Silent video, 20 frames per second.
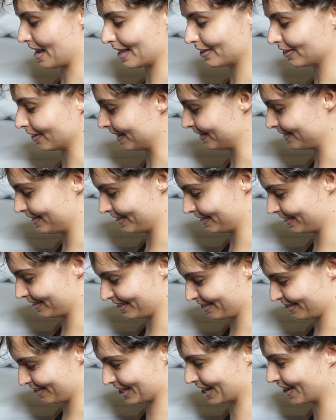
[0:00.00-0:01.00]
and let's
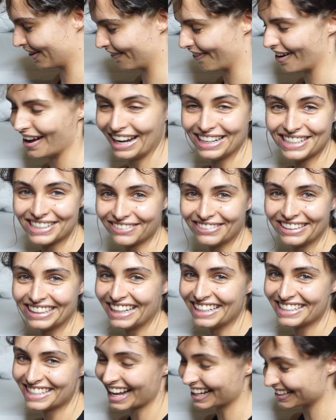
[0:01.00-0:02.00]
just try doing
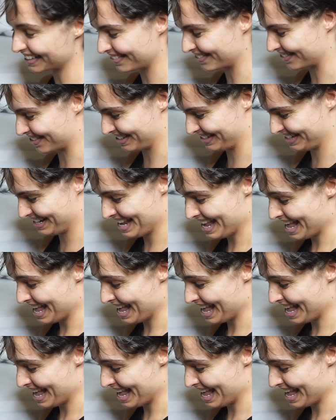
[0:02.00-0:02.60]
exactly what